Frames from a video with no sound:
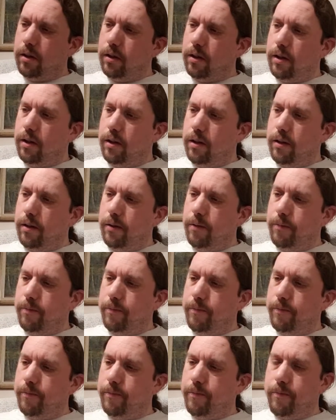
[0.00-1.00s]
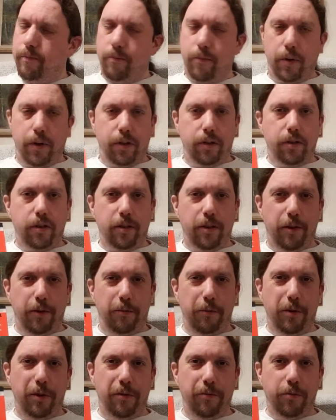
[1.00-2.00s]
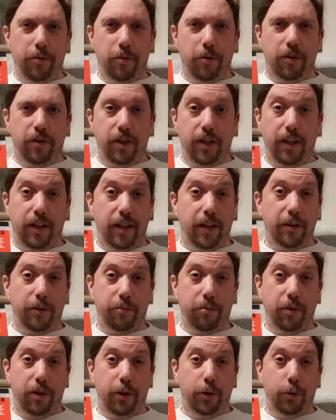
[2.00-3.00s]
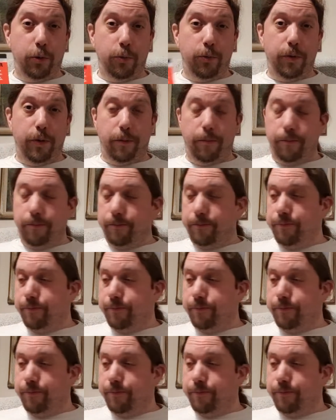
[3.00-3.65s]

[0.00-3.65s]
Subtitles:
But I'm looking forward to seeing that. It's a pretty cool film.